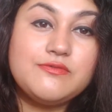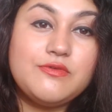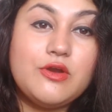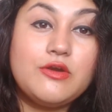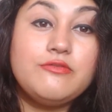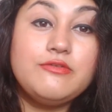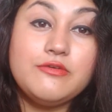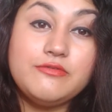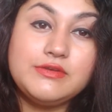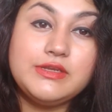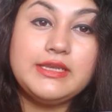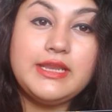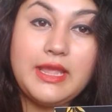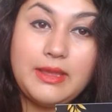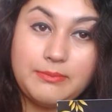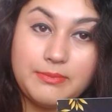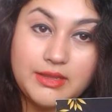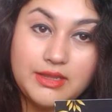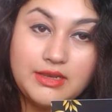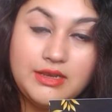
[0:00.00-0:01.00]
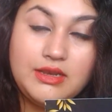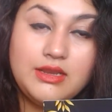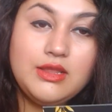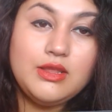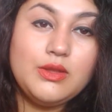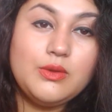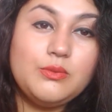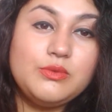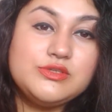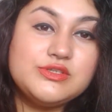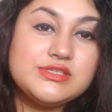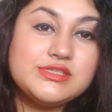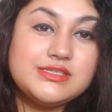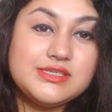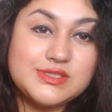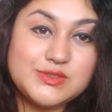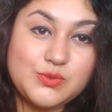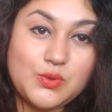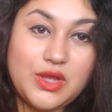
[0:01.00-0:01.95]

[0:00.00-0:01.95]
for 15 ml. which is this